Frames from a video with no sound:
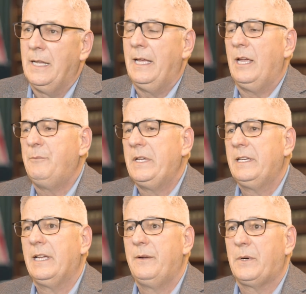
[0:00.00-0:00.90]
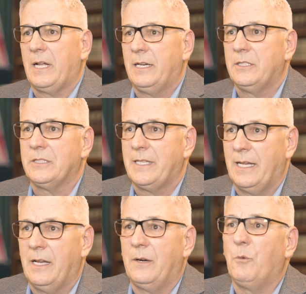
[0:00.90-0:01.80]
And being able to
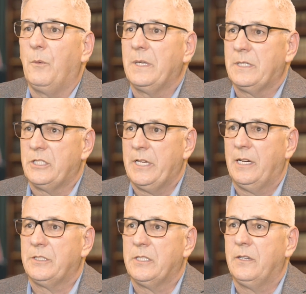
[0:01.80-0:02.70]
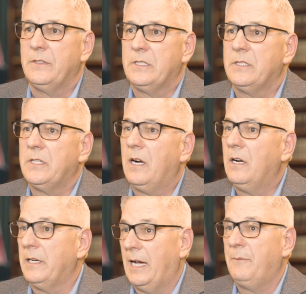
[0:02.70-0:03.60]
understand what the shared services are
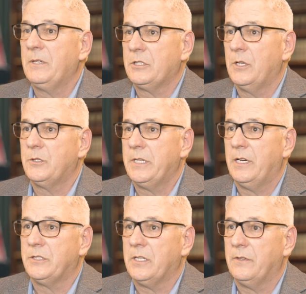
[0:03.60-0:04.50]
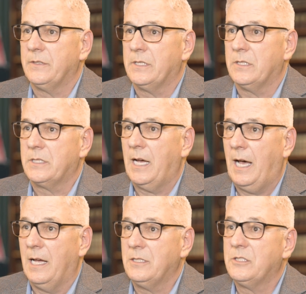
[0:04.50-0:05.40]
and how much those shared services
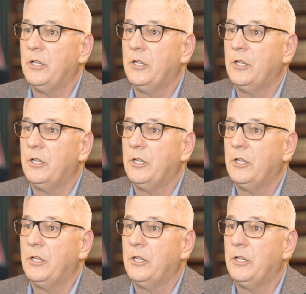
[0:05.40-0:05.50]
cost,